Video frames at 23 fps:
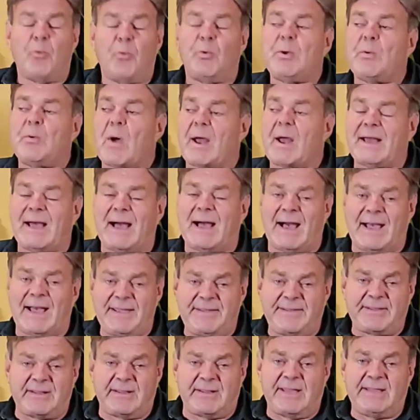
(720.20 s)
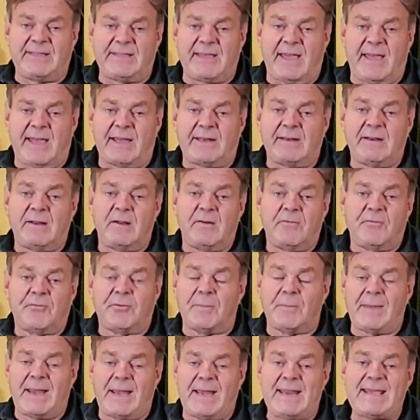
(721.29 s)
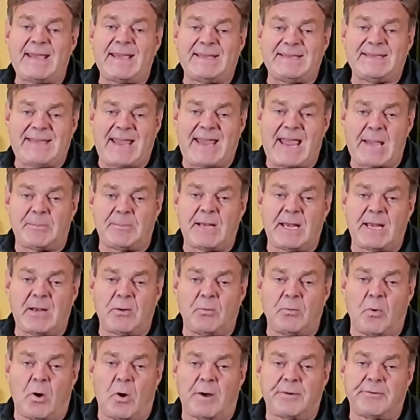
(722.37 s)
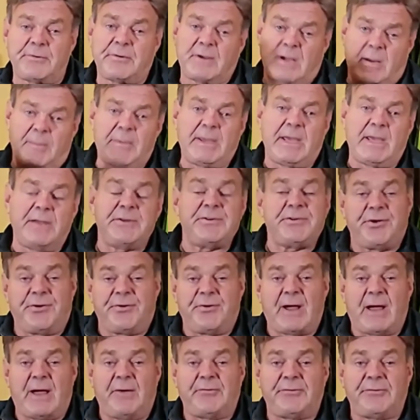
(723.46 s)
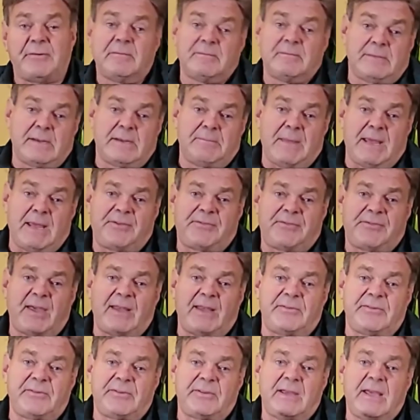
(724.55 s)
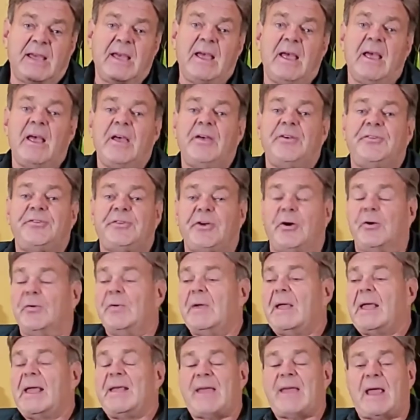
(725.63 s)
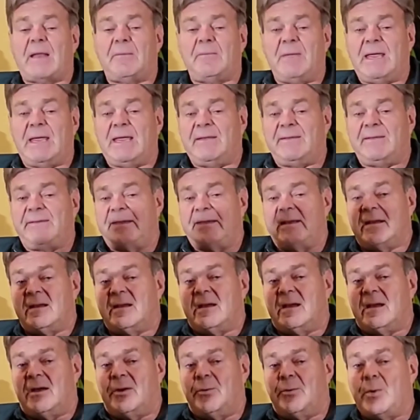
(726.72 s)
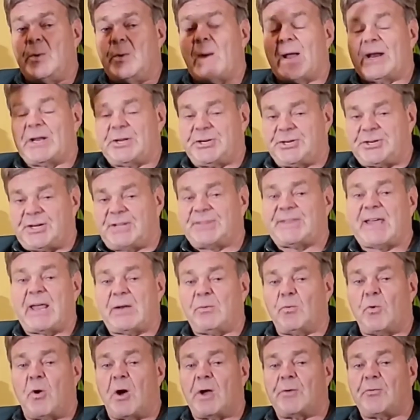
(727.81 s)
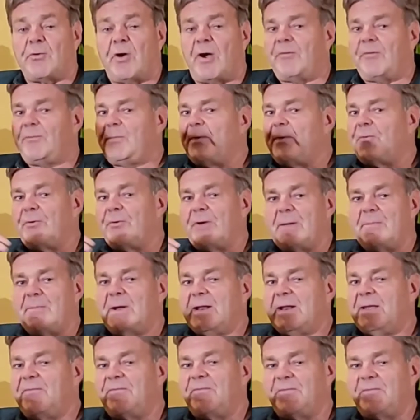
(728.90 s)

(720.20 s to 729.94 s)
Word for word: We want to isolate that from any contaminated water coming into your house. Makes sense. So that means we want to shut that water off before anybody